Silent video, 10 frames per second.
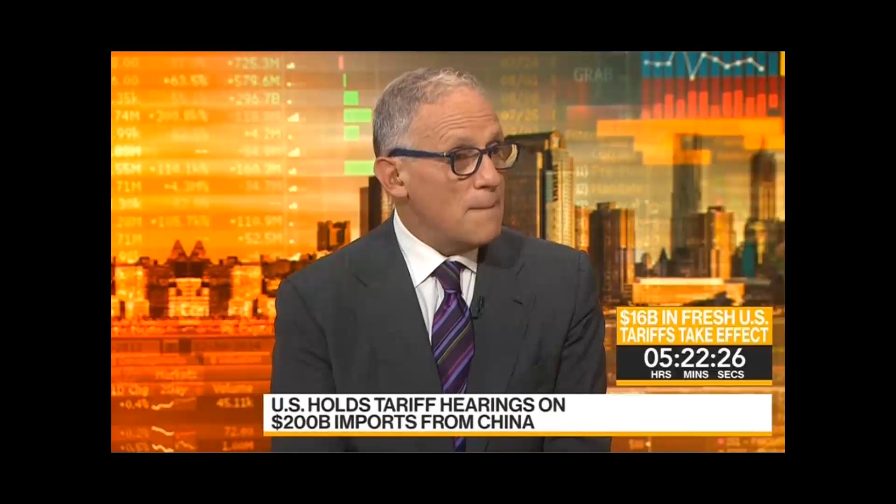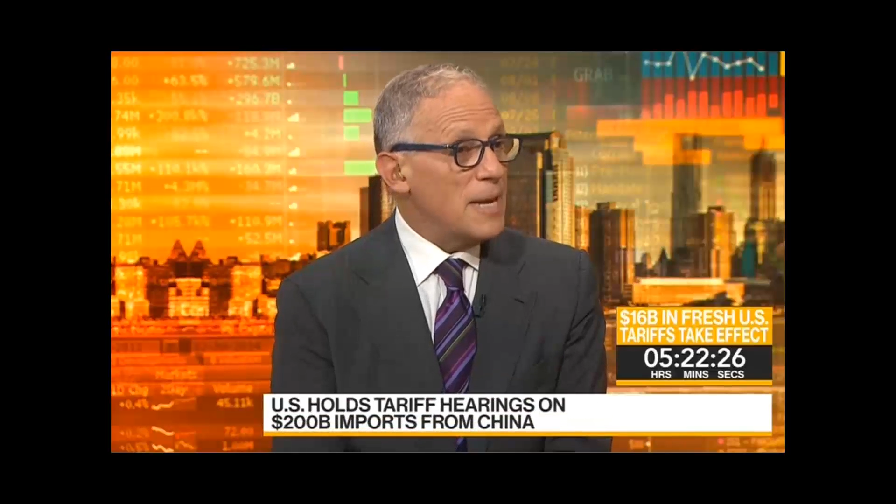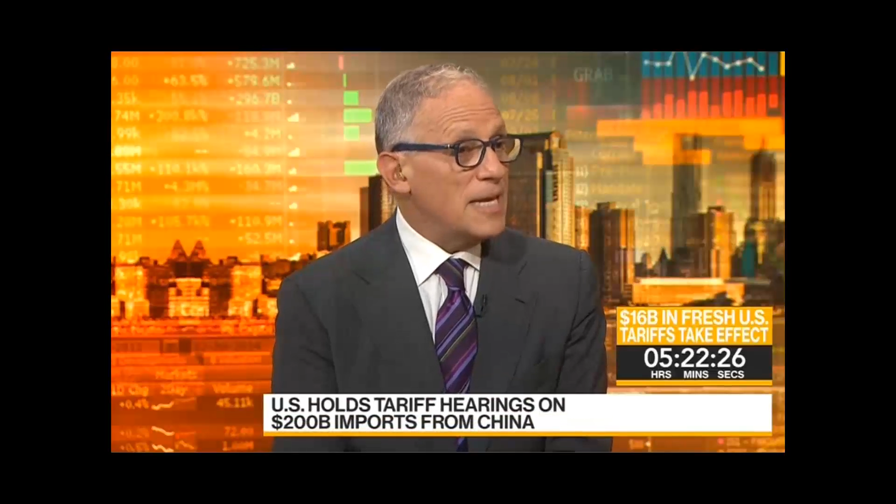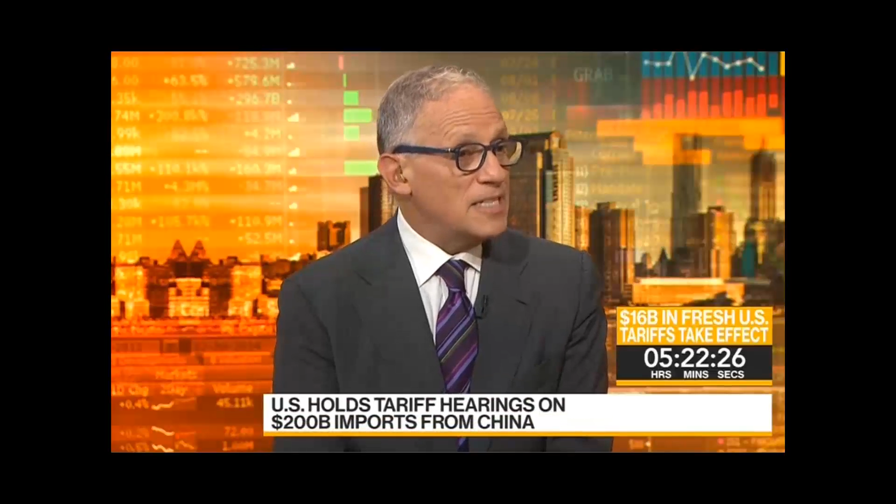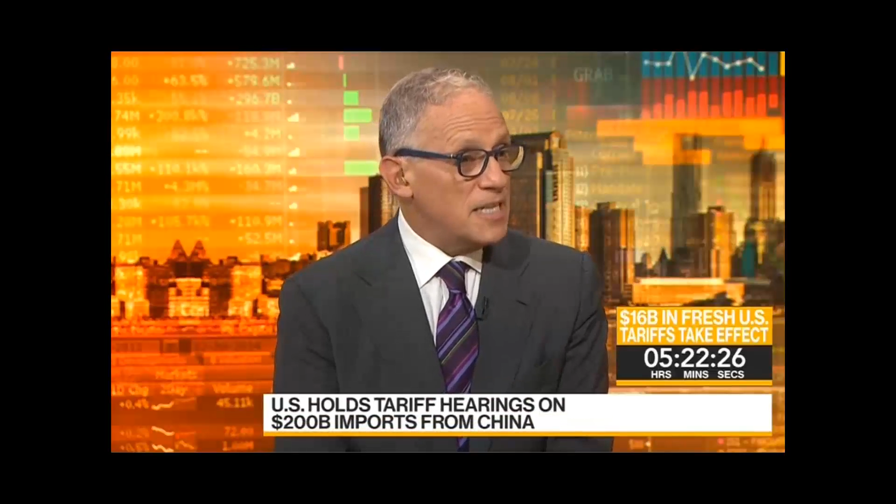
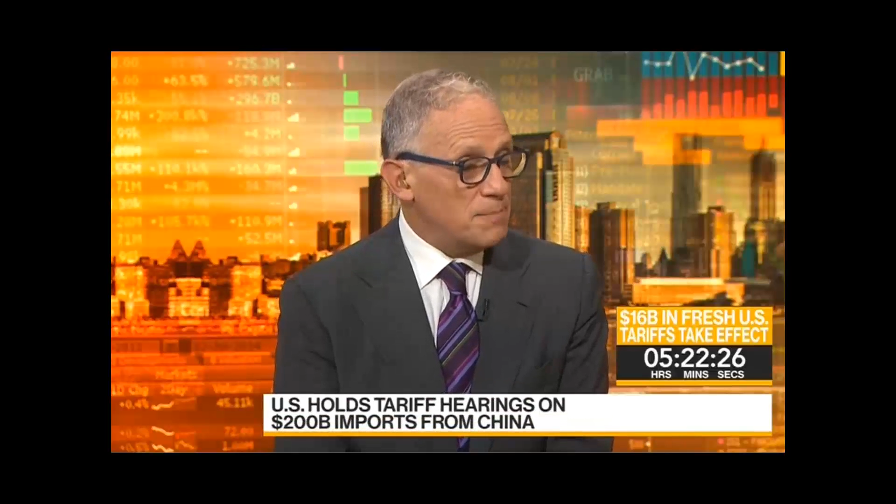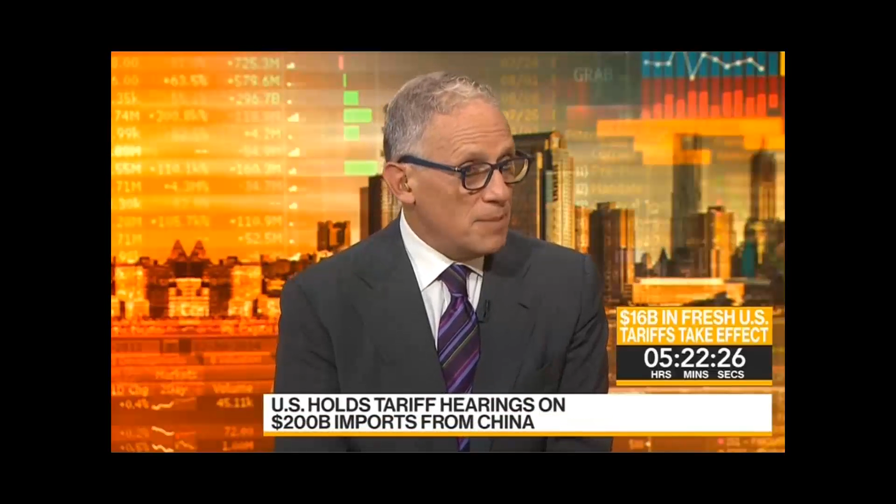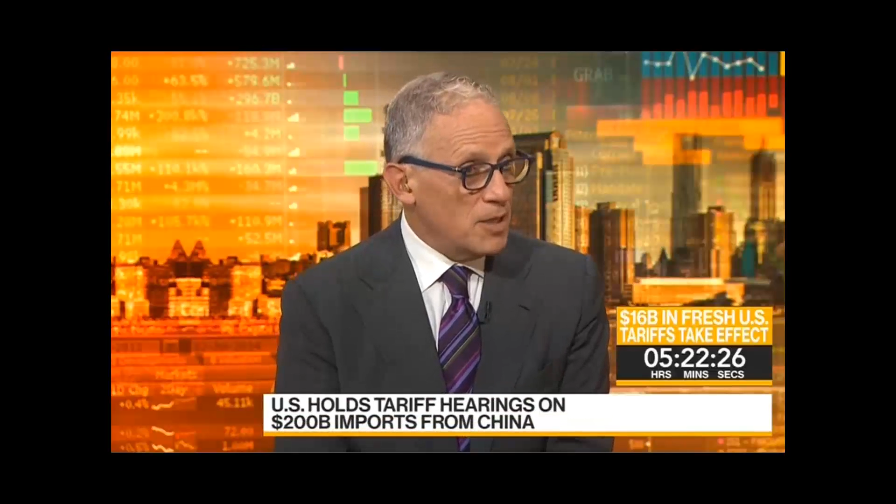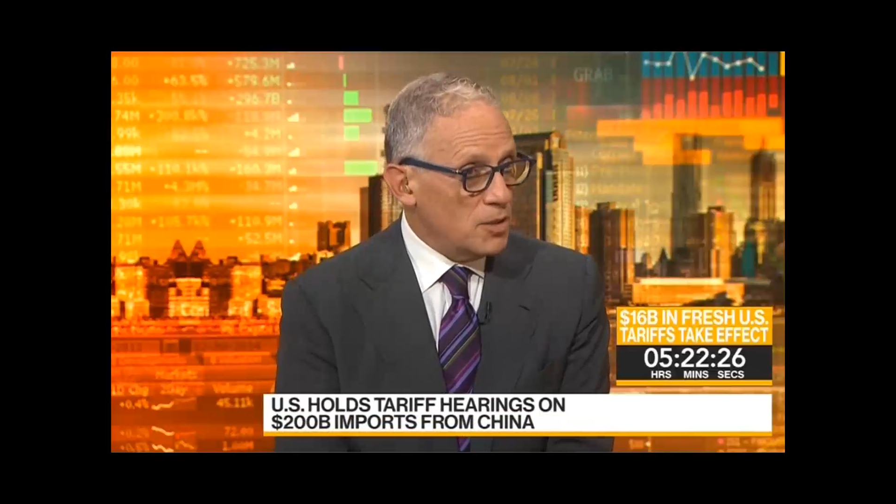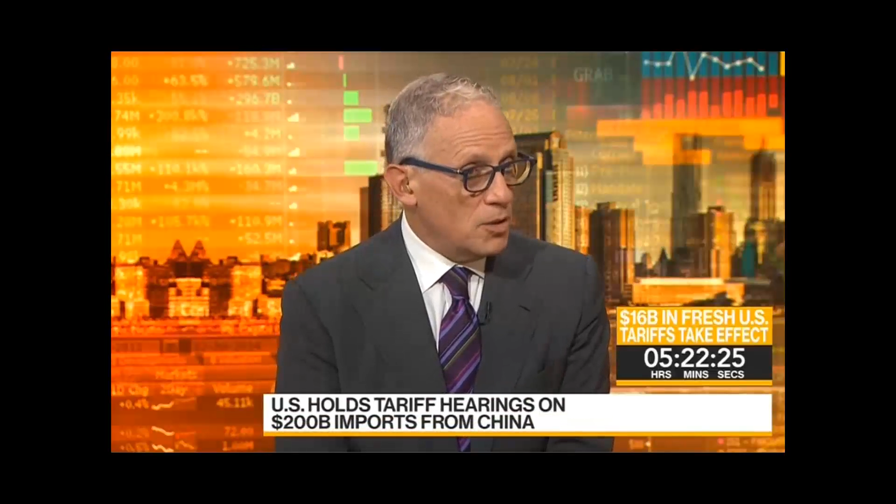mandate
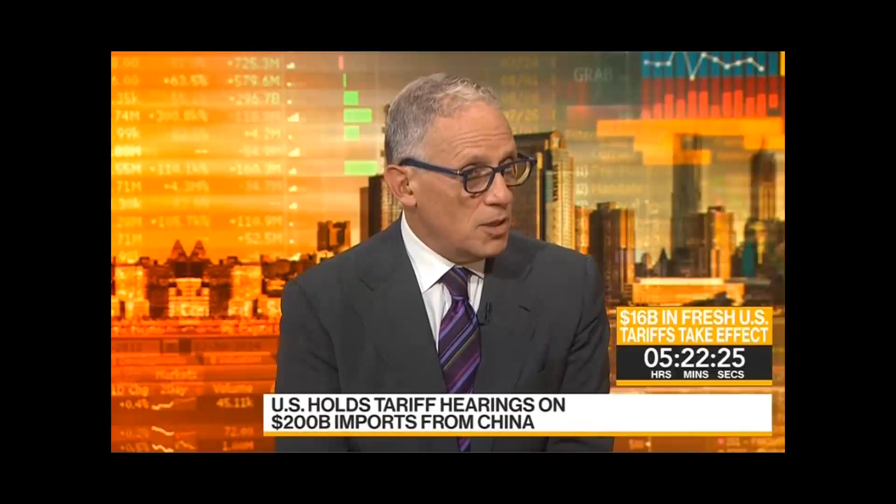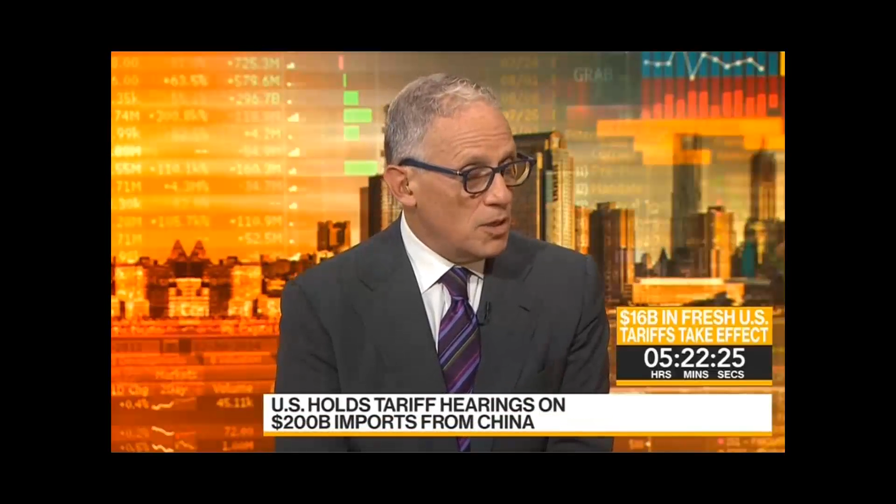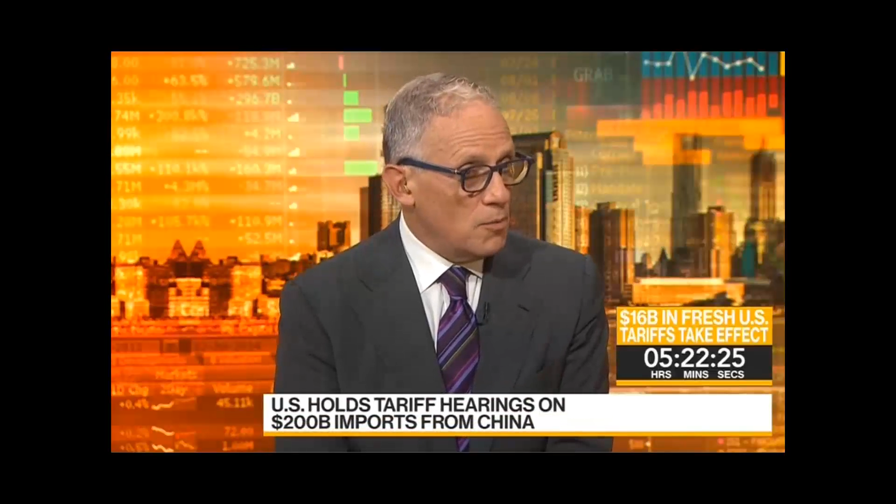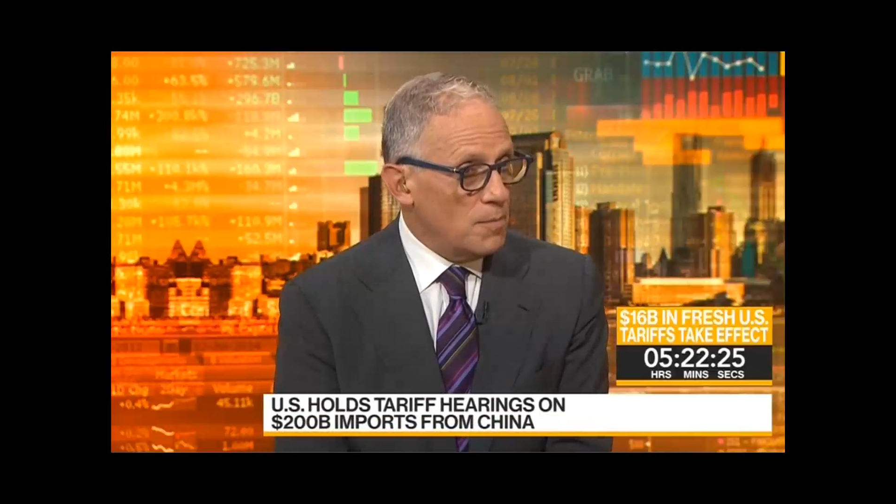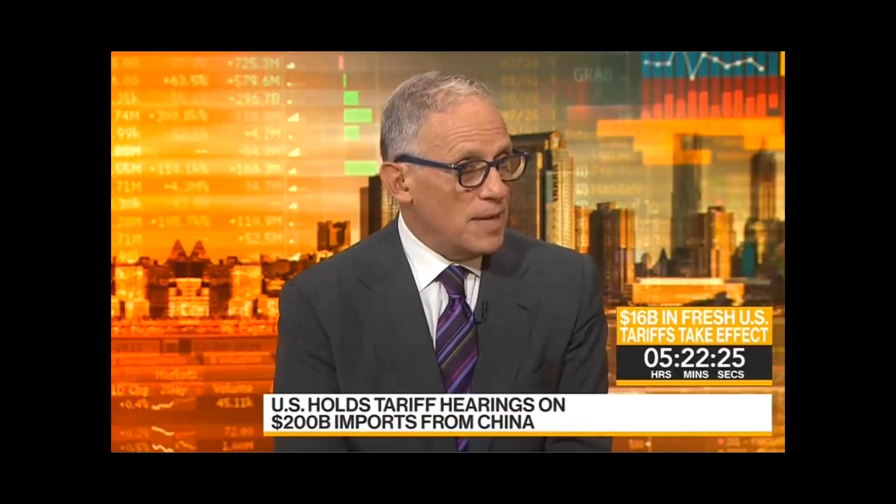by
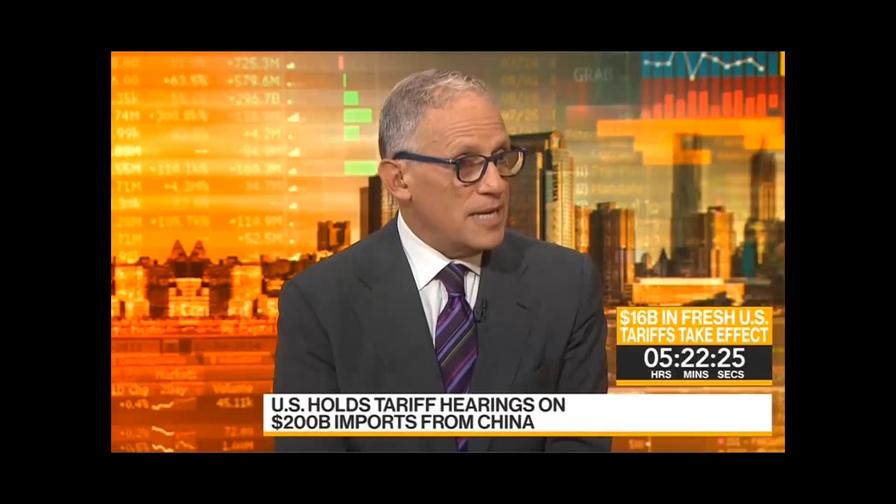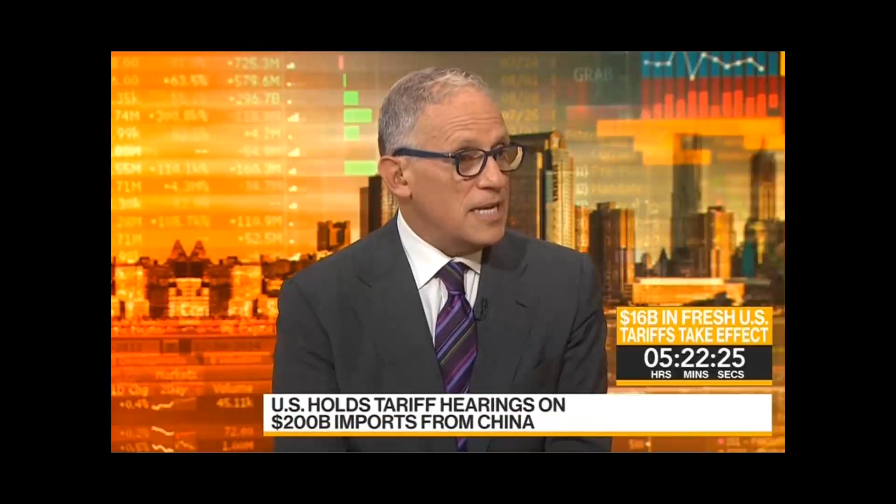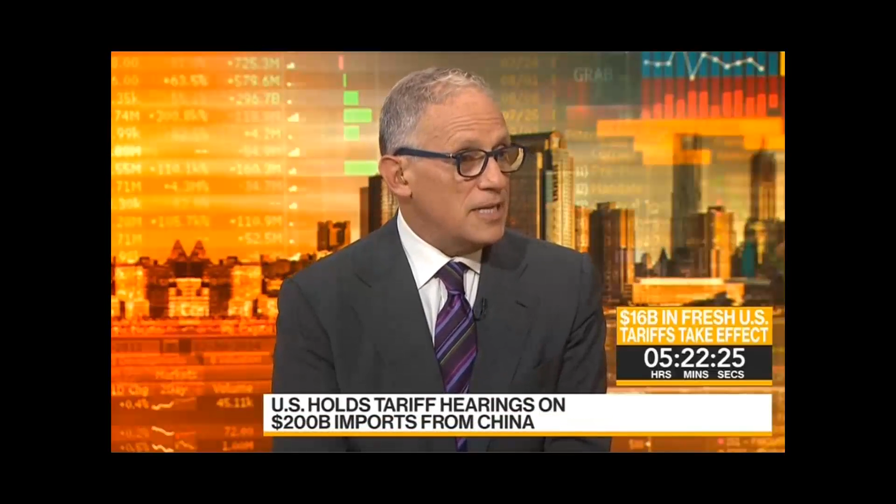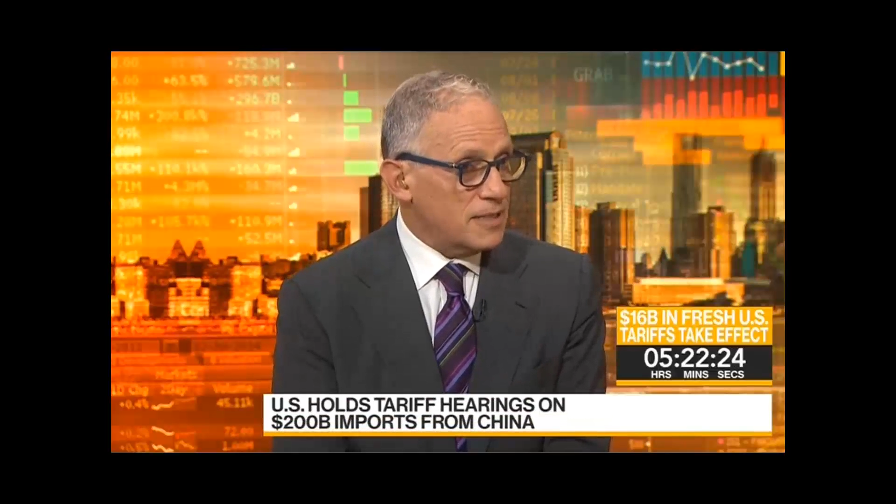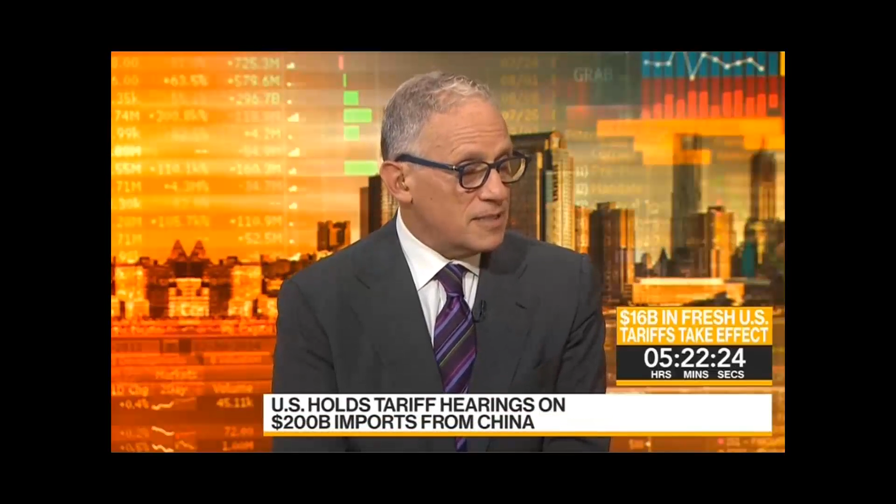law or by
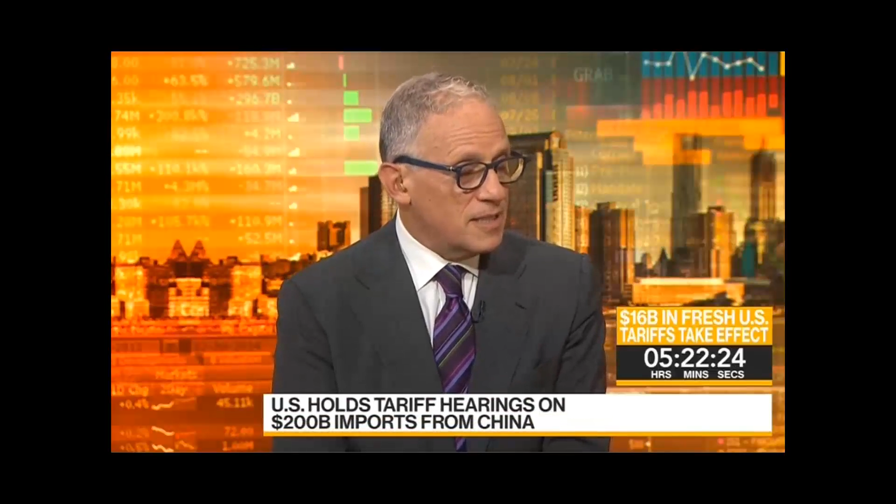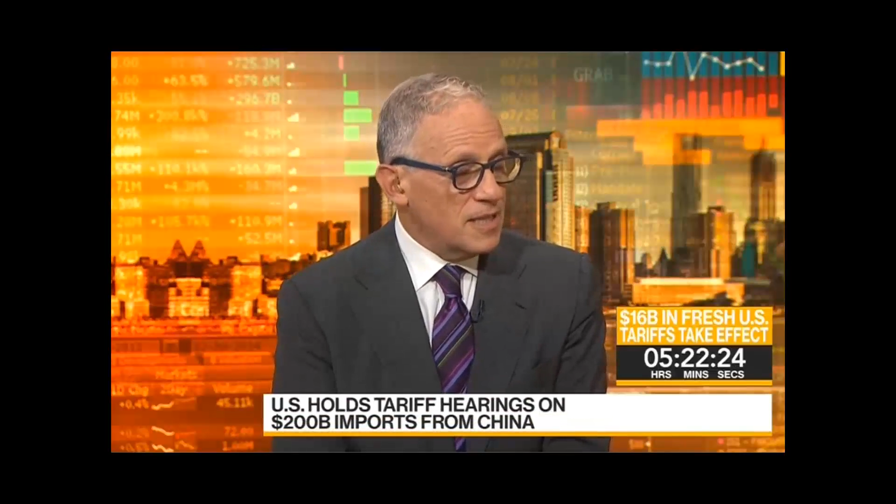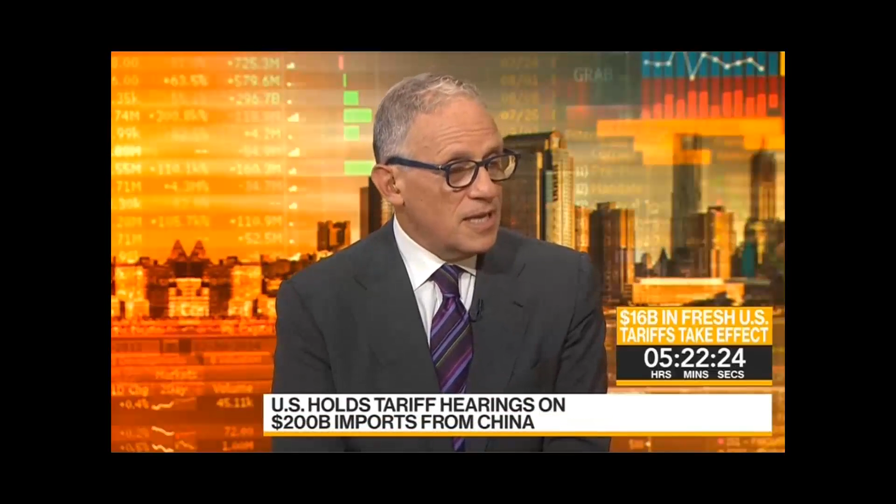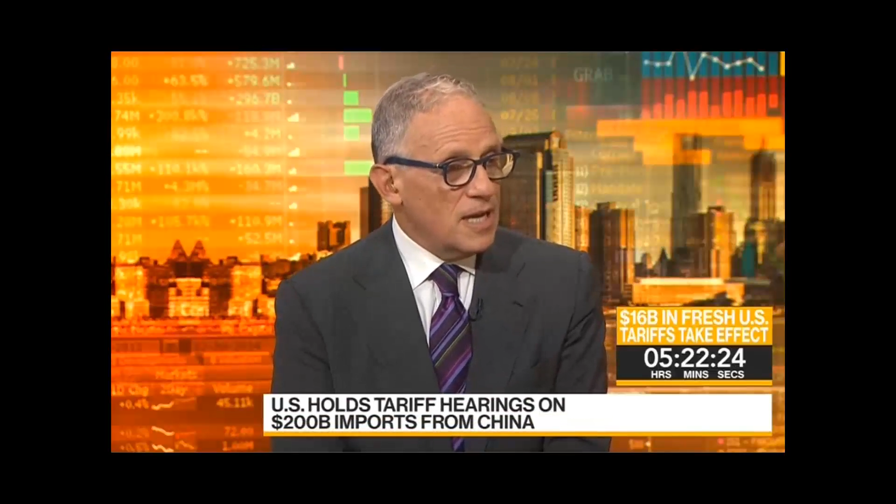edict,